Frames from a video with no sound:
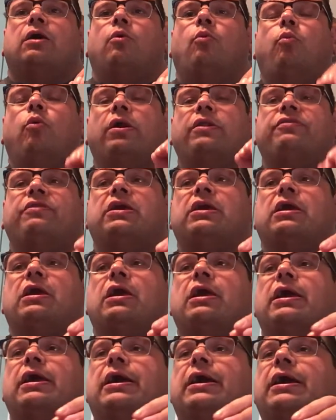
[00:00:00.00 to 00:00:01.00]
one
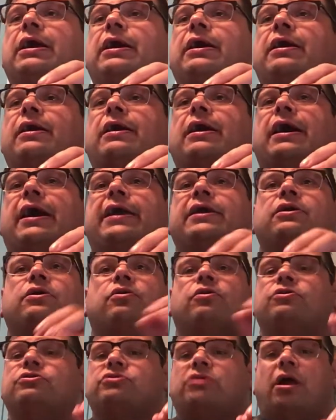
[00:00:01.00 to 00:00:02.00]
thing I
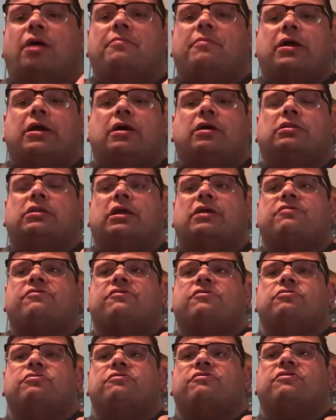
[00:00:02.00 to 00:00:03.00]
encourage all my online
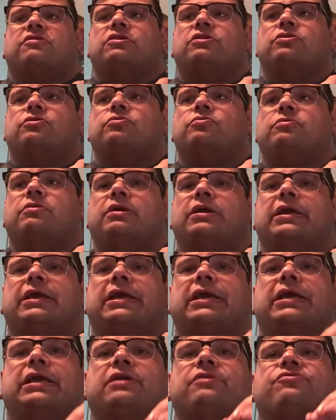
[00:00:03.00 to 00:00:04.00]
students to do
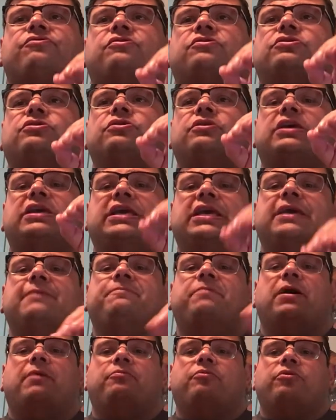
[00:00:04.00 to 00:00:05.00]
is to
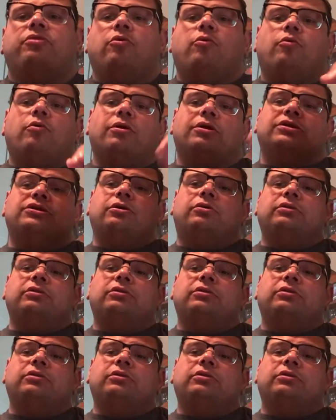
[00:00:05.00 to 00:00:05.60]
keep up with the work.